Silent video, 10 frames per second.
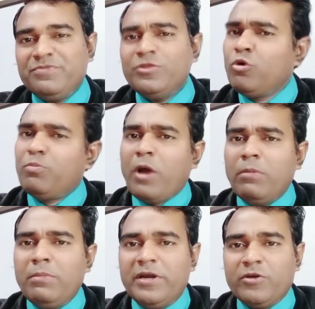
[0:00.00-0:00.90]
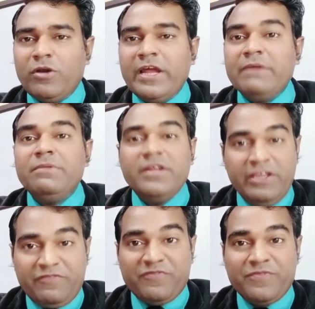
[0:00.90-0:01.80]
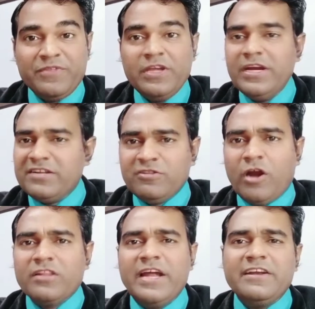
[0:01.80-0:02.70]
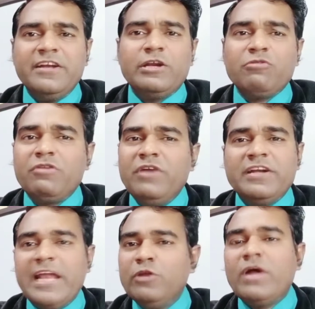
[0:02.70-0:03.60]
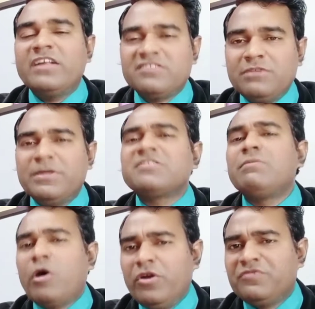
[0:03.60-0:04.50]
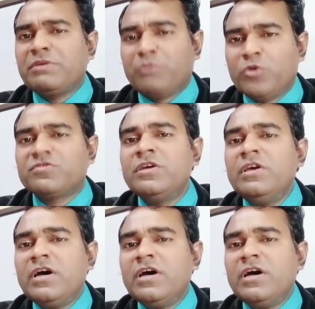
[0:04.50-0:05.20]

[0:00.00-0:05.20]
No problem at all. And if it's not that interviewer will tell you the answer, but somehow if suppose